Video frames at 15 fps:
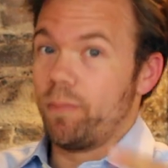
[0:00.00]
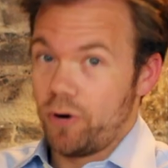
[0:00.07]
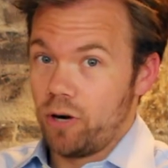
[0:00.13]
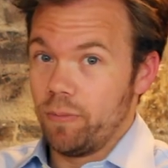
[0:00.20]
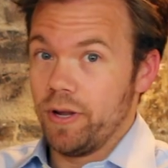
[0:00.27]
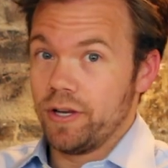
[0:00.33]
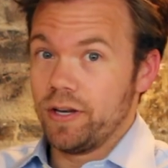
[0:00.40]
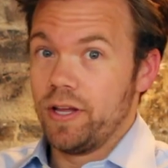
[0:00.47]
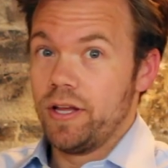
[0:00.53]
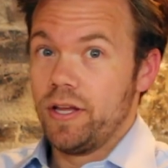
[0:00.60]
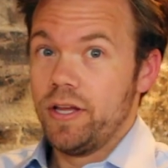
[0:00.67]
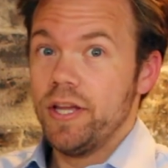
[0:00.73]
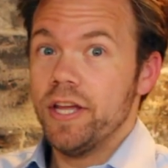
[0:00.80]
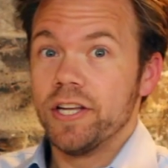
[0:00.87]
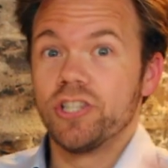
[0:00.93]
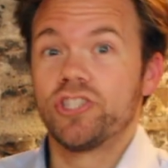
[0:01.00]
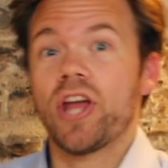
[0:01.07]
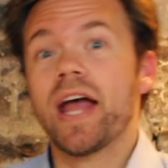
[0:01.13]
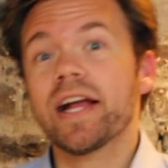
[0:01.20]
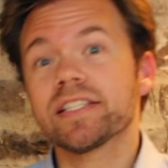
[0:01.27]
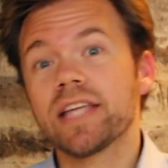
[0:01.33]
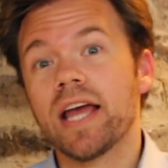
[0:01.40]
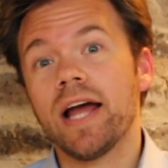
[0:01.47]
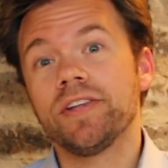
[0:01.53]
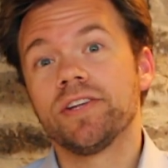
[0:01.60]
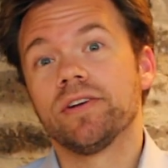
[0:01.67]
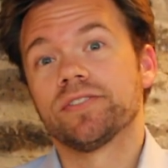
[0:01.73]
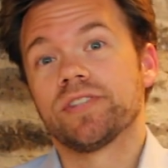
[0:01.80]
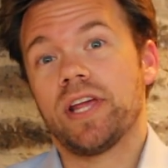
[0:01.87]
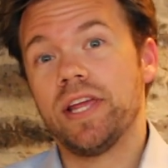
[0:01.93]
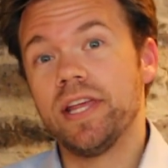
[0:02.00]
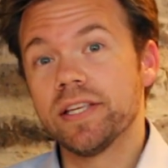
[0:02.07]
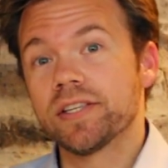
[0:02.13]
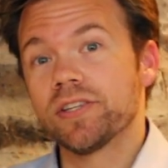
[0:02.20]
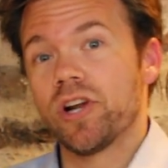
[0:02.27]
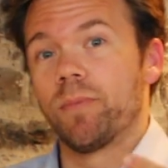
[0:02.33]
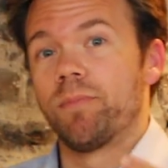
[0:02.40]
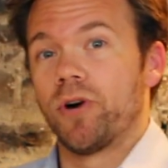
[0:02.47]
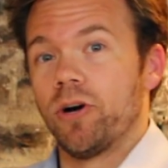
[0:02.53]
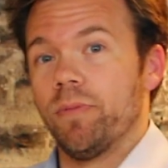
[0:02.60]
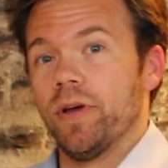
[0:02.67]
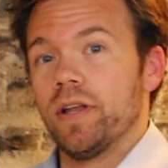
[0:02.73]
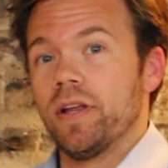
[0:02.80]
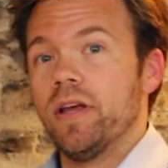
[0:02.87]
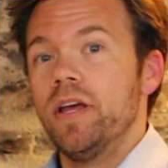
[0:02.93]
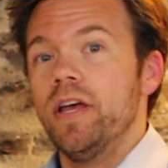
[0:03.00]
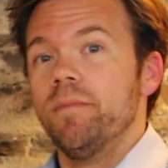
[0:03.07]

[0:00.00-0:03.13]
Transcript: a bourbon. Jack Daniels isn't a bourbon